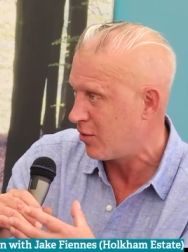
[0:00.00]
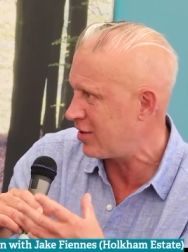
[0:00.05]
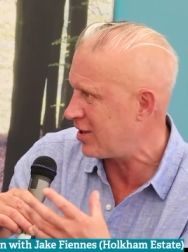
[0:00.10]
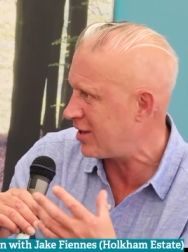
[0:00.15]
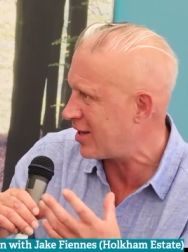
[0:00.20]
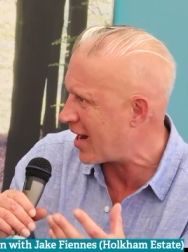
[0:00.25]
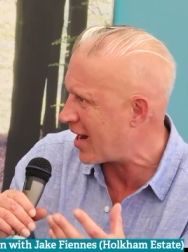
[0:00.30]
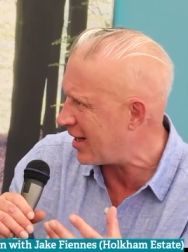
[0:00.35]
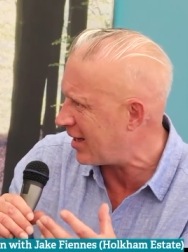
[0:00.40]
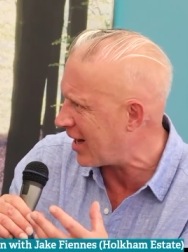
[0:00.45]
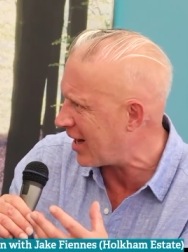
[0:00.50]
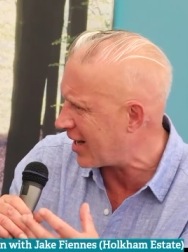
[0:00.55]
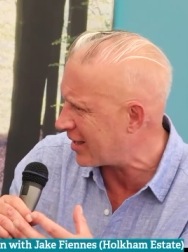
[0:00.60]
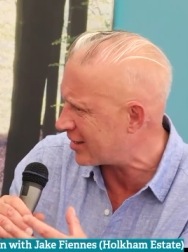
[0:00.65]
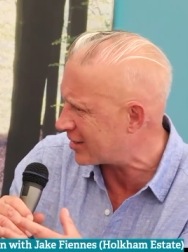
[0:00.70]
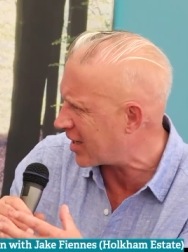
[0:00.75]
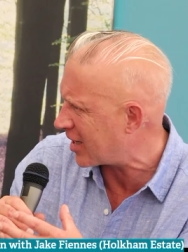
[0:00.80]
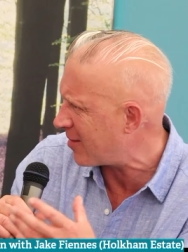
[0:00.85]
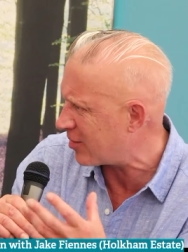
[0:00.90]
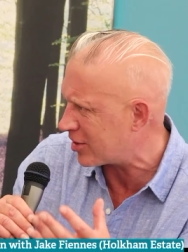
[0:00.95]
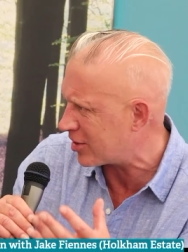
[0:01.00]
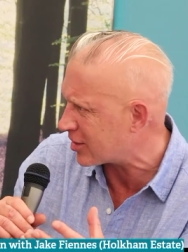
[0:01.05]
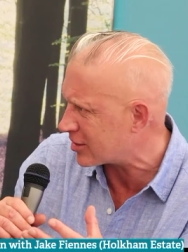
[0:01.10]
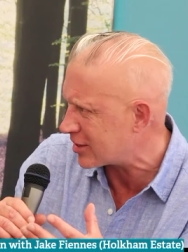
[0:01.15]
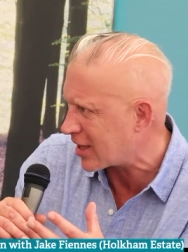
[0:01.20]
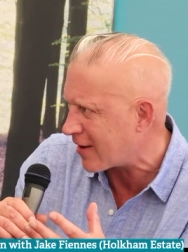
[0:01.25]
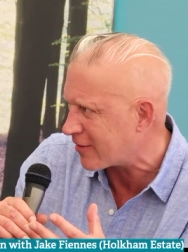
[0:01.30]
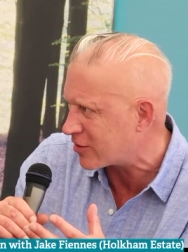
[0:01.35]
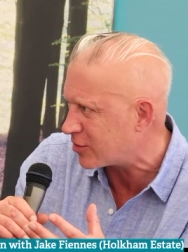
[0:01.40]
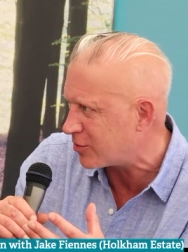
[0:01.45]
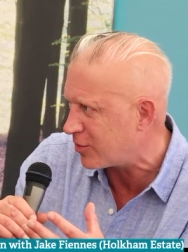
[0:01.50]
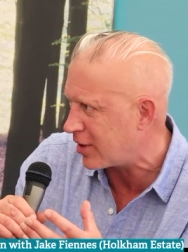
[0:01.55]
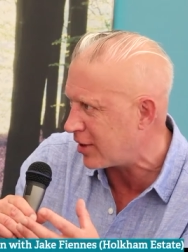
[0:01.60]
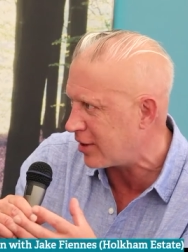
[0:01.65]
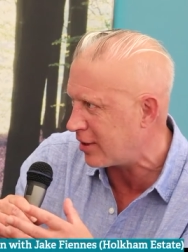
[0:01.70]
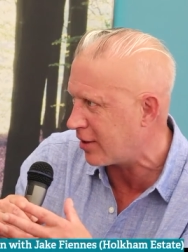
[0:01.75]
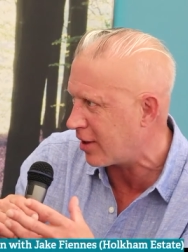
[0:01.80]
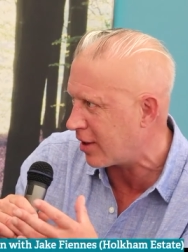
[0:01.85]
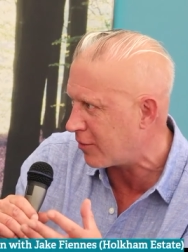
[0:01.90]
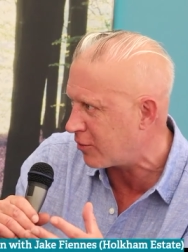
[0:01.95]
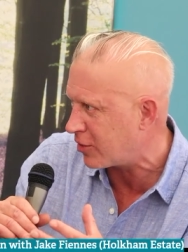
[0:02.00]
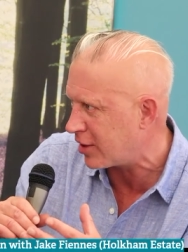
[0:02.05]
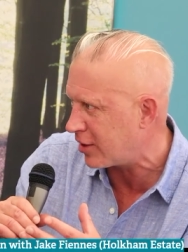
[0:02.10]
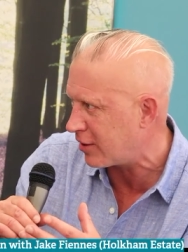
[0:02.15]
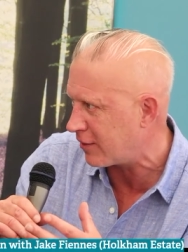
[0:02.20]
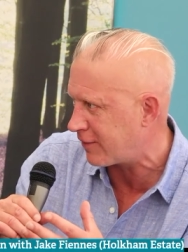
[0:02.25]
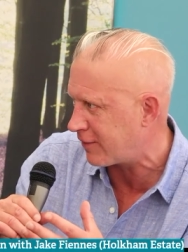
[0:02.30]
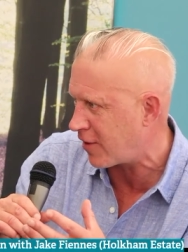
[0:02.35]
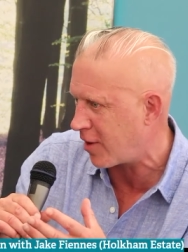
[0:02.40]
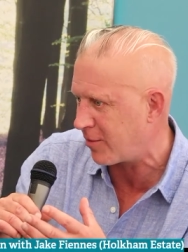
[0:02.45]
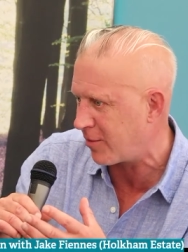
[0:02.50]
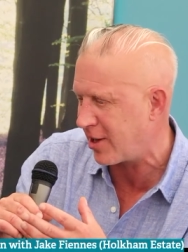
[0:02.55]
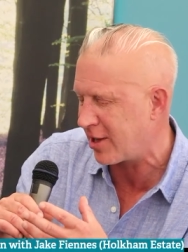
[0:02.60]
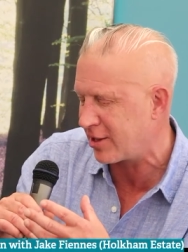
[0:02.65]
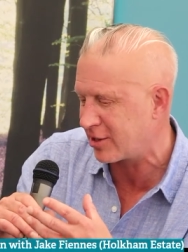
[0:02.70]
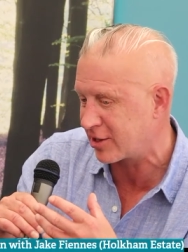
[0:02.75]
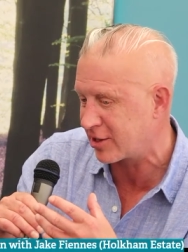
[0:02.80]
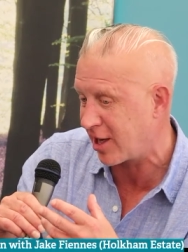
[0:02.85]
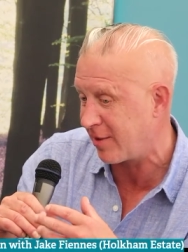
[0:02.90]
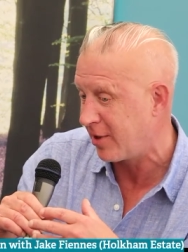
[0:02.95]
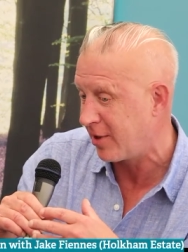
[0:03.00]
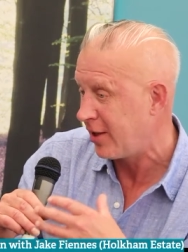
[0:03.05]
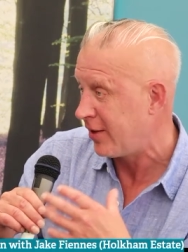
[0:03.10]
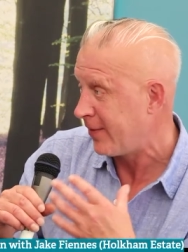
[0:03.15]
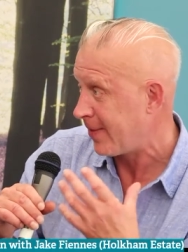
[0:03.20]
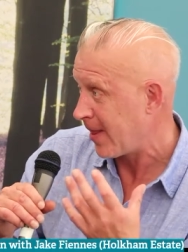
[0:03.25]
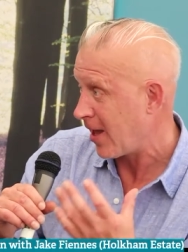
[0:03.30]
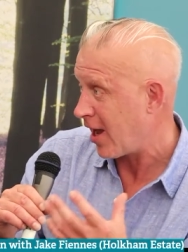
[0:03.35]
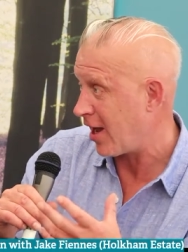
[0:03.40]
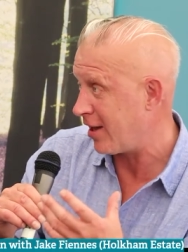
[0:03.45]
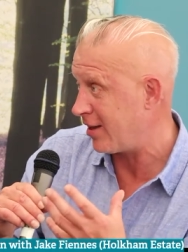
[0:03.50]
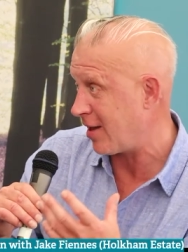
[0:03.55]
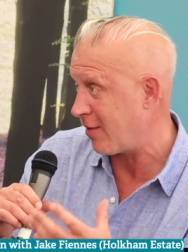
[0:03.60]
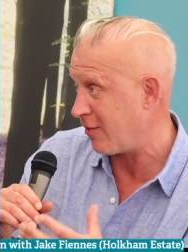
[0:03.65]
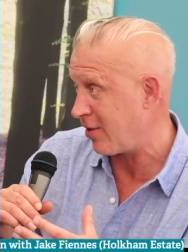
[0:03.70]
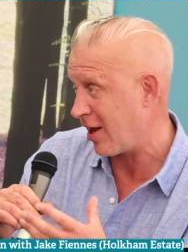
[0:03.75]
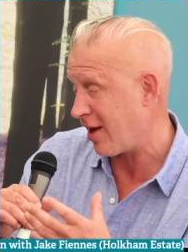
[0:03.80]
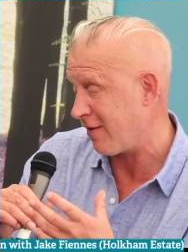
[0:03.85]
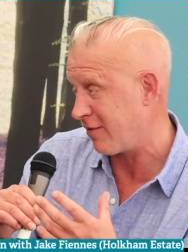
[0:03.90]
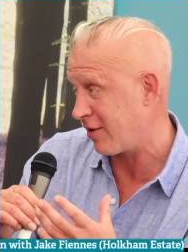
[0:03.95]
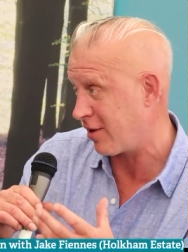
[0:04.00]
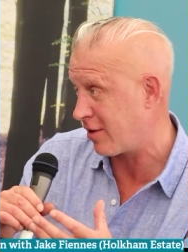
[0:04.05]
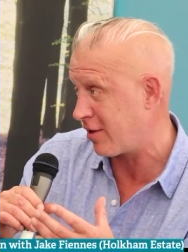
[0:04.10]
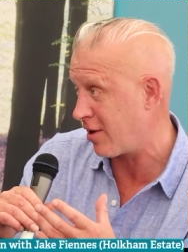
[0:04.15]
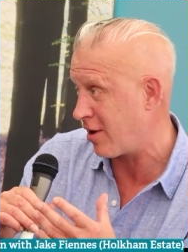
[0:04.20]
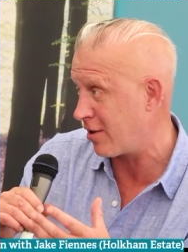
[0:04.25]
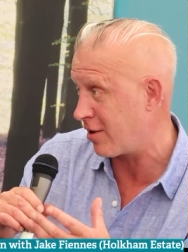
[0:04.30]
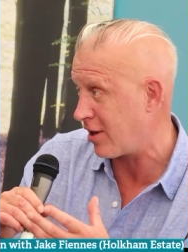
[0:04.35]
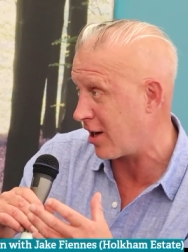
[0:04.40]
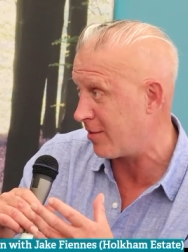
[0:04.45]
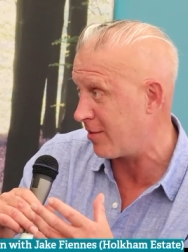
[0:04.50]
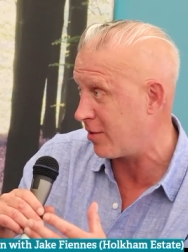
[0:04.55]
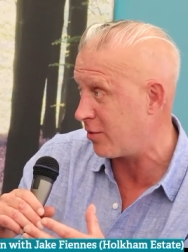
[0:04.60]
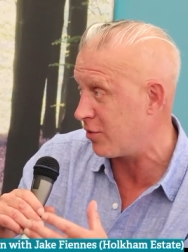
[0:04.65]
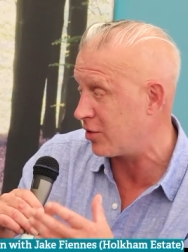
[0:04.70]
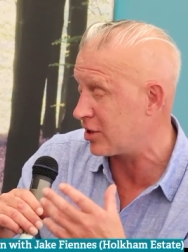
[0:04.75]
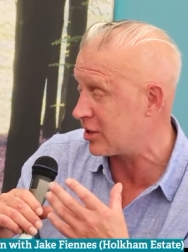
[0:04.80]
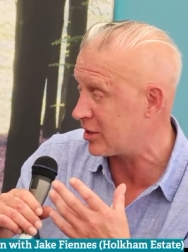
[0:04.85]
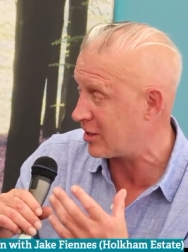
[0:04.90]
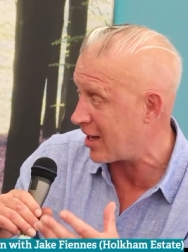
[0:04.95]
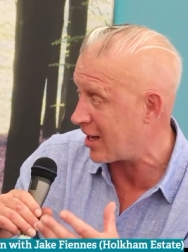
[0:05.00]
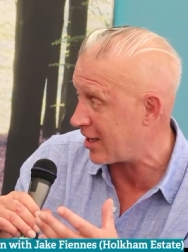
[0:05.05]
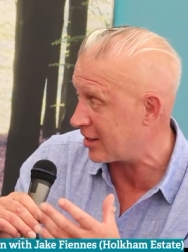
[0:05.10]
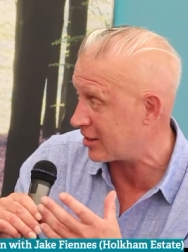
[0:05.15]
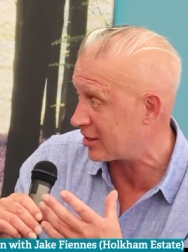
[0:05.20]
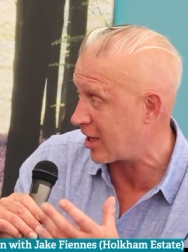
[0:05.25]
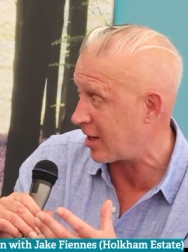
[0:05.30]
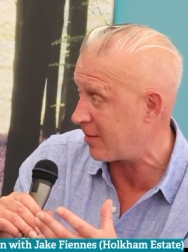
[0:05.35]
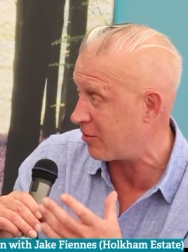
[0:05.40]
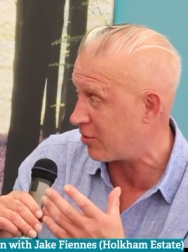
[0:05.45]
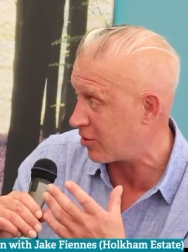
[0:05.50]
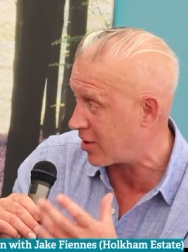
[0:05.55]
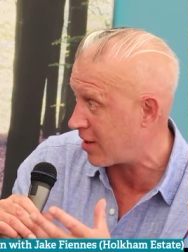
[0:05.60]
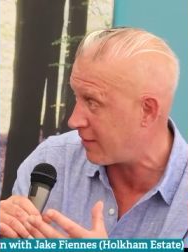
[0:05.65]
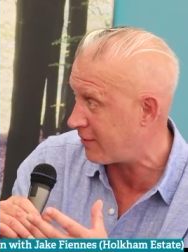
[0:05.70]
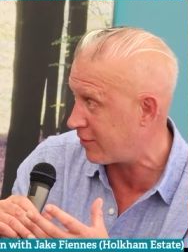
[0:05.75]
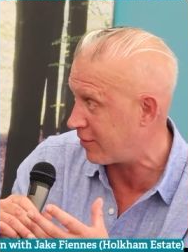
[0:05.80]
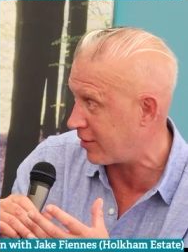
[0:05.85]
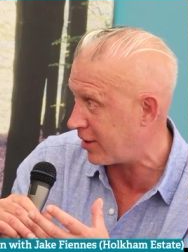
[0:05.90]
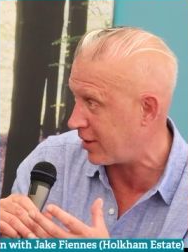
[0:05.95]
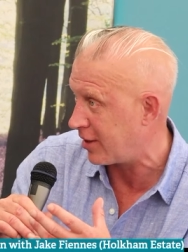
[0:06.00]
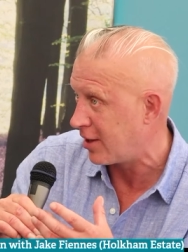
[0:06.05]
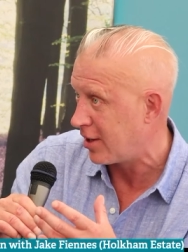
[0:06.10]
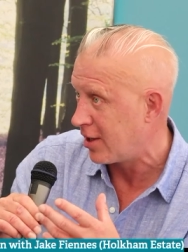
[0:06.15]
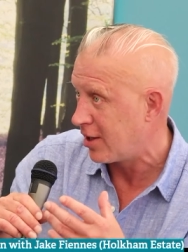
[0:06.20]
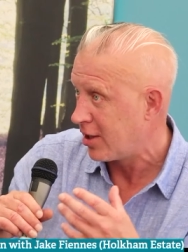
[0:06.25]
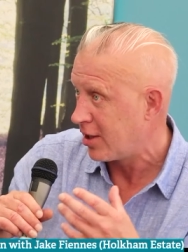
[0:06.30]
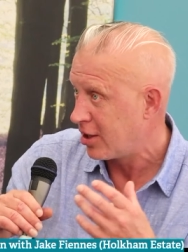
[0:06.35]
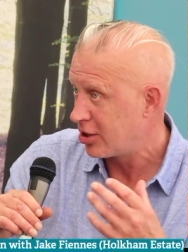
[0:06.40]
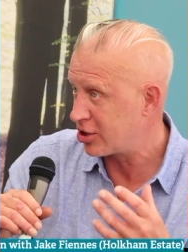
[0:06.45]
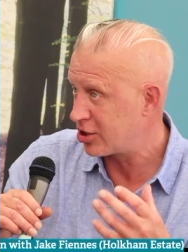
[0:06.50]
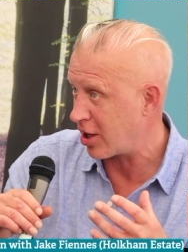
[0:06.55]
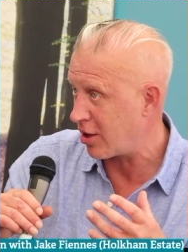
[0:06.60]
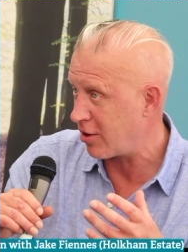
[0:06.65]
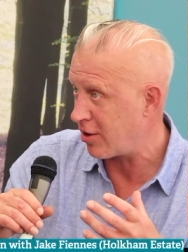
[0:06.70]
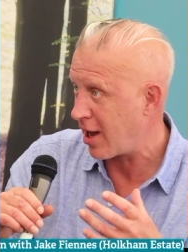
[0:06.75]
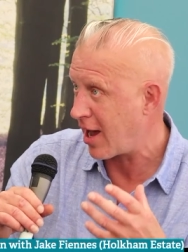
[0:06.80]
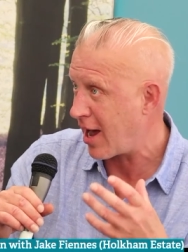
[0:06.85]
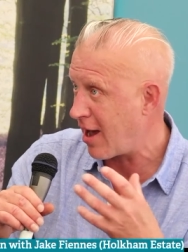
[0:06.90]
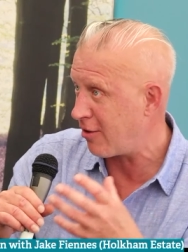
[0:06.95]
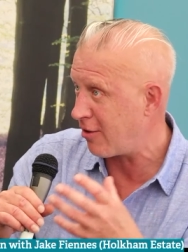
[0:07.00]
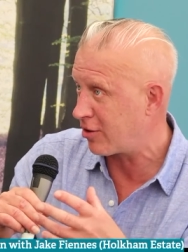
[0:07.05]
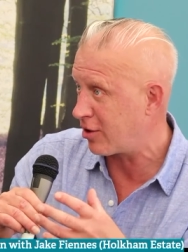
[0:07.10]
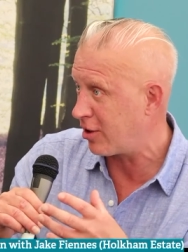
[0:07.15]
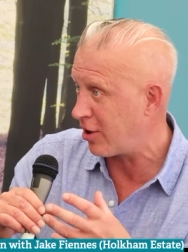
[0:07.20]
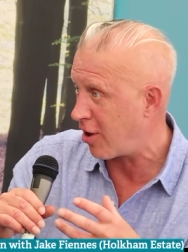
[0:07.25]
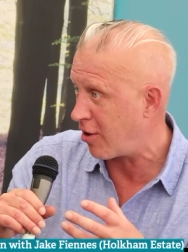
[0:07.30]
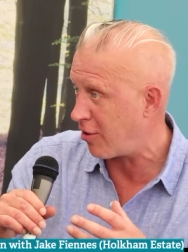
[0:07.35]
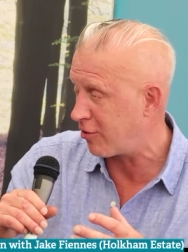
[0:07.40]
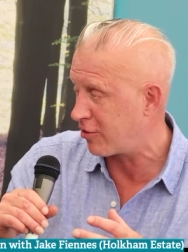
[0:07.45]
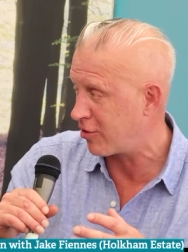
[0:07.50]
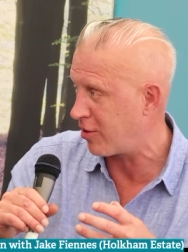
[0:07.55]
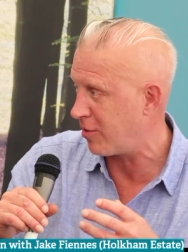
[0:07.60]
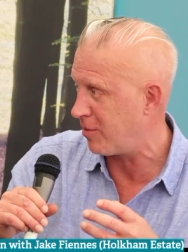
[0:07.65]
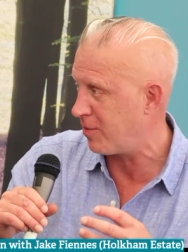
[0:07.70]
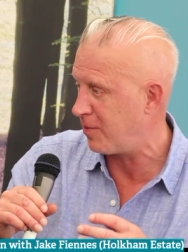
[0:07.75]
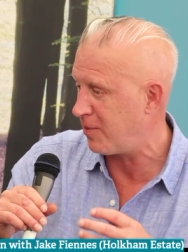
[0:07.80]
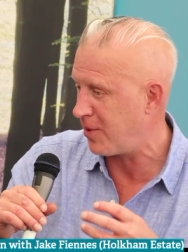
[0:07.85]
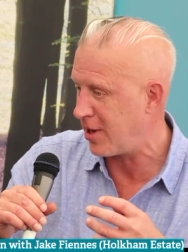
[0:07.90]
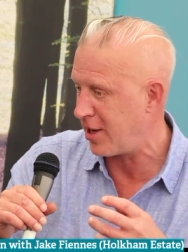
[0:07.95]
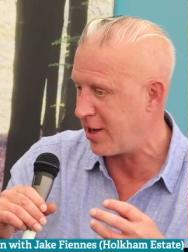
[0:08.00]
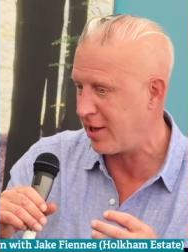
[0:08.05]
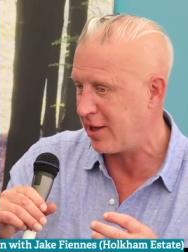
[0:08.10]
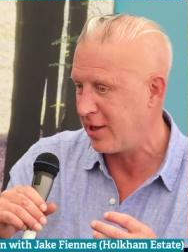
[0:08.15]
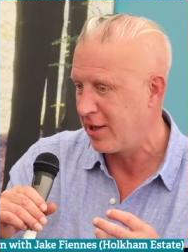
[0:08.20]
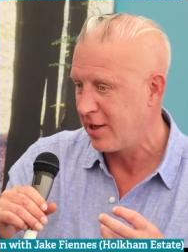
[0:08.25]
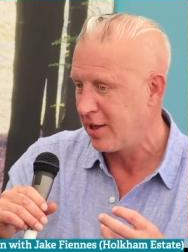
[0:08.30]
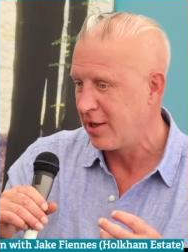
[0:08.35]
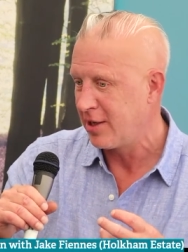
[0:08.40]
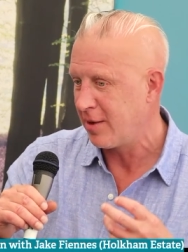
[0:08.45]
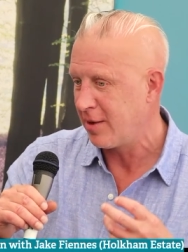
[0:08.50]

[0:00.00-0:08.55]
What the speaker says: any landscape. It doesn't have to be within the farm landscape. And then we have the third element, which is landscape recovery. So how can Holkham be